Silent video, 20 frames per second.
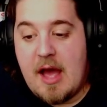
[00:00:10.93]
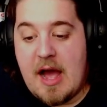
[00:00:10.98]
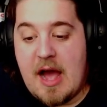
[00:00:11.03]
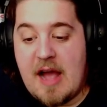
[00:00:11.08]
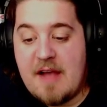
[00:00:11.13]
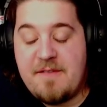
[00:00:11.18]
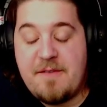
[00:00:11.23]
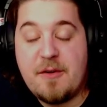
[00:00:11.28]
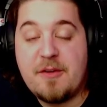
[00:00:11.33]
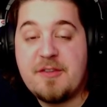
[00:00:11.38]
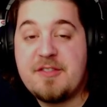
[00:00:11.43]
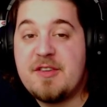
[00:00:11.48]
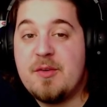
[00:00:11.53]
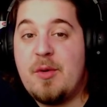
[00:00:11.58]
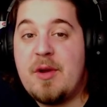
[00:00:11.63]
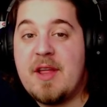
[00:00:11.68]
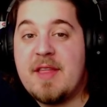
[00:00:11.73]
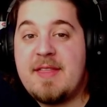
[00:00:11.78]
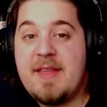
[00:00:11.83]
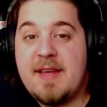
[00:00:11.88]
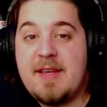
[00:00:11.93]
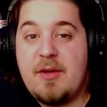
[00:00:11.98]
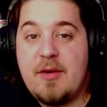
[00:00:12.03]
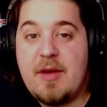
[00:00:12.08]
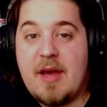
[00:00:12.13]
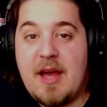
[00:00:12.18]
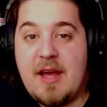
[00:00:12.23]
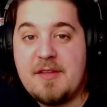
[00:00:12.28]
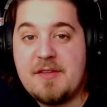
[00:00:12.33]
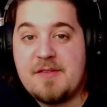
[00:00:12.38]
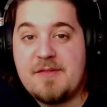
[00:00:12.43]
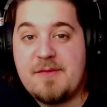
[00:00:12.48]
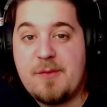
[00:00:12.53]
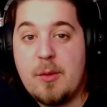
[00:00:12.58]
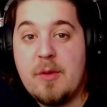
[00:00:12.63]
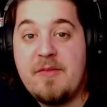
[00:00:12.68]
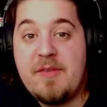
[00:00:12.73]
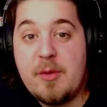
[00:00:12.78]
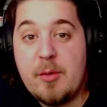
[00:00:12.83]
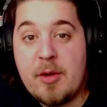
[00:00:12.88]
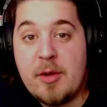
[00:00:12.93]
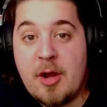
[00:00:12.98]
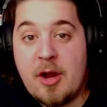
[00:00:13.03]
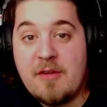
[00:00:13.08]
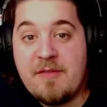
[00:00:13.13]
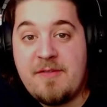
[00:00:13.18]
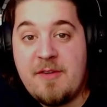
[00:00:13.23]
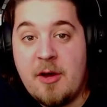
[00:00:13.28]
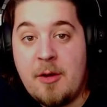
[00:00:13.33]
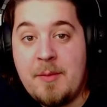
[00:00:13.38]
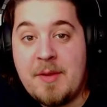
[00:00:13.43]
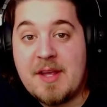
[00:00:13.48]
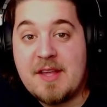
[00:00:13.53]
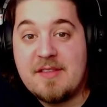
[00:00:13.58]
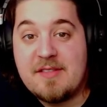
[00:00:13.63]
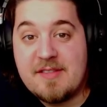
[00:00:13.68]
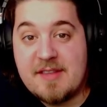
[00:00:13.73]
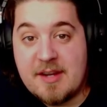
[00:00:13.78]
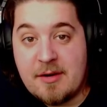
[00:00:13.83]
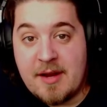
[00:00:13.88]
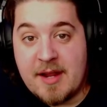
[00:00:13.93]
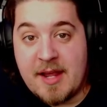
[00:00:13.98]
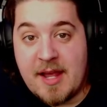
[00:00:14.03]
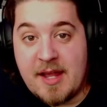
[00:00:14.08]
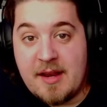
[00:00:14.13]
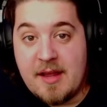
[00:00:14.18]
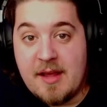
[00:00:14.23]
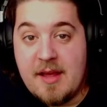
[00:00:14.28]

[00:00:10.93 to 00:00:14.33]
I first want to thank you guys for reviewing our film and considering it.